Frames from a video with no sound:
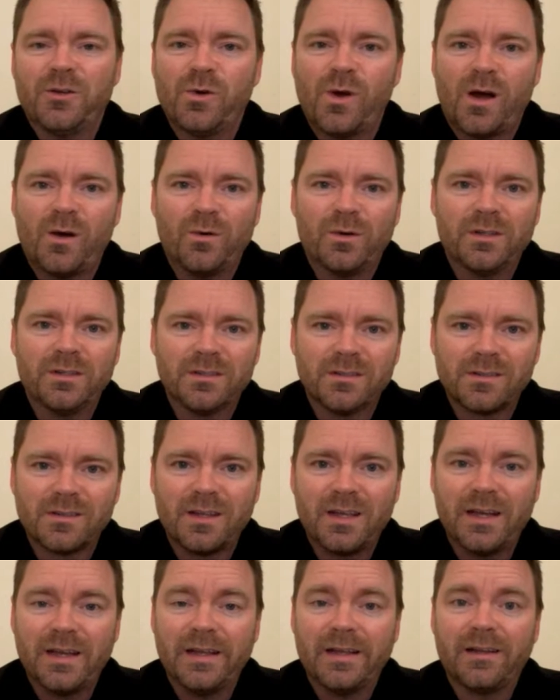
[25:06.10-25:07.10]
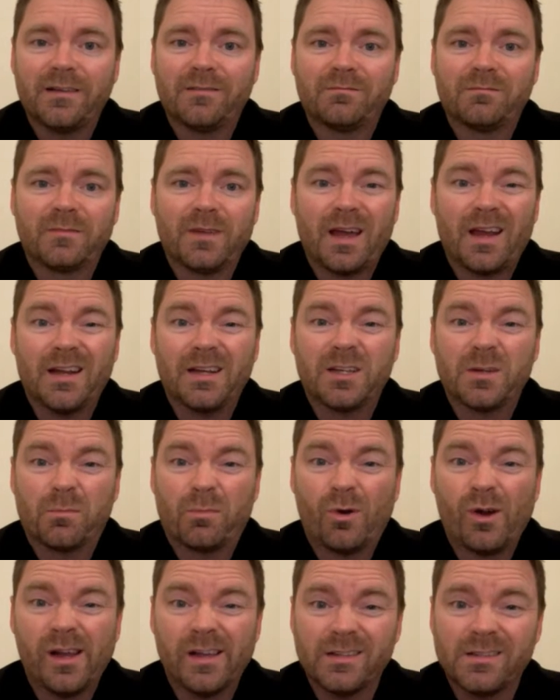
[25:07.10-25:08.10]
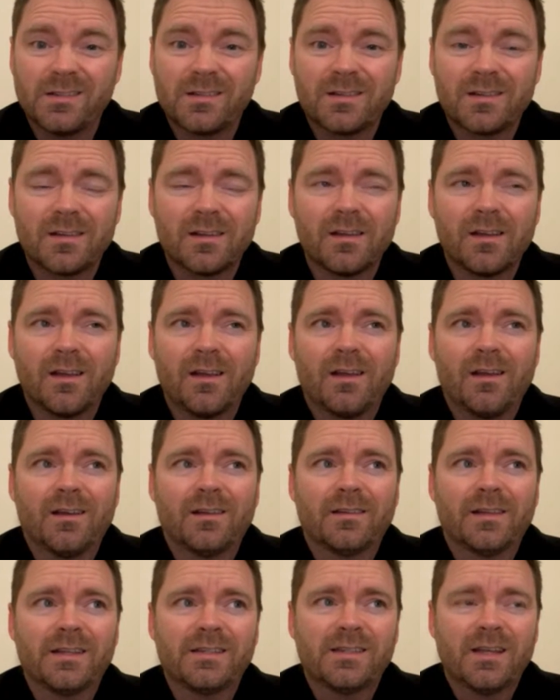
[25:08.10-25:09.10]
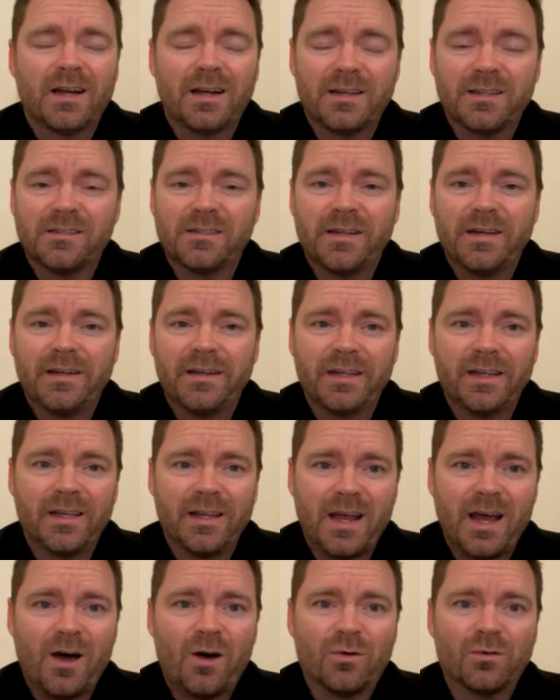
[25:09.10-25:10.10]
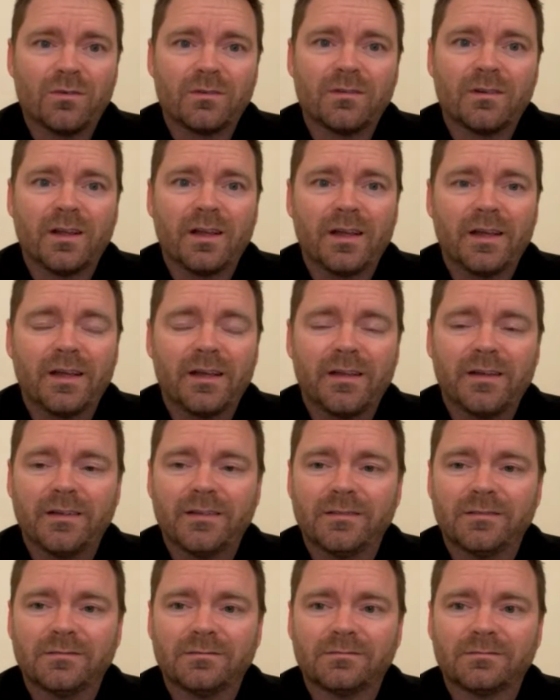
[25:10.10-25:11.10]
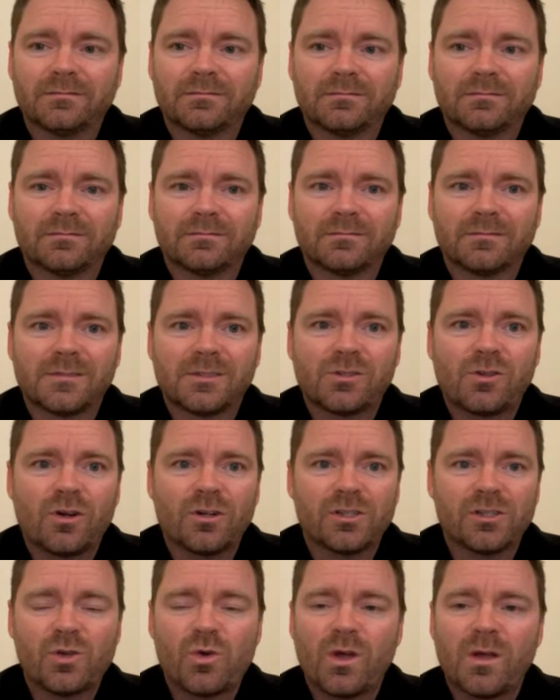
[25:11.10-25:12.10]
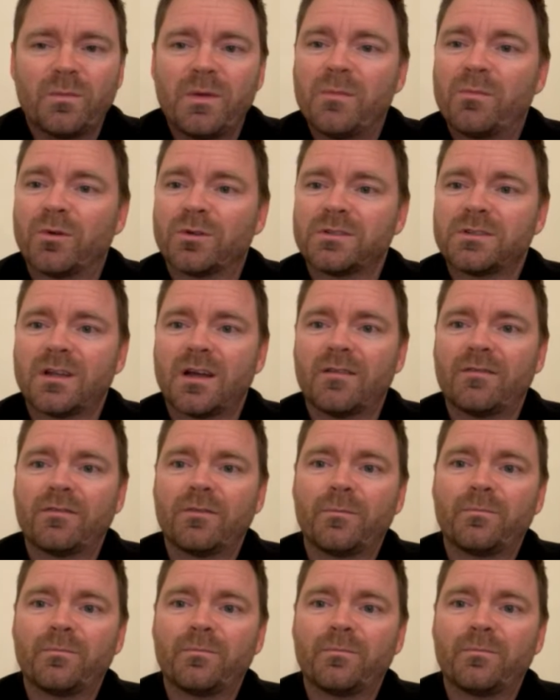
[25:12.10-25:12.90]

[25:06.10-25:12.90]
knew I was getting kind of depressed, they said I just needed to get out and start showing people stuff.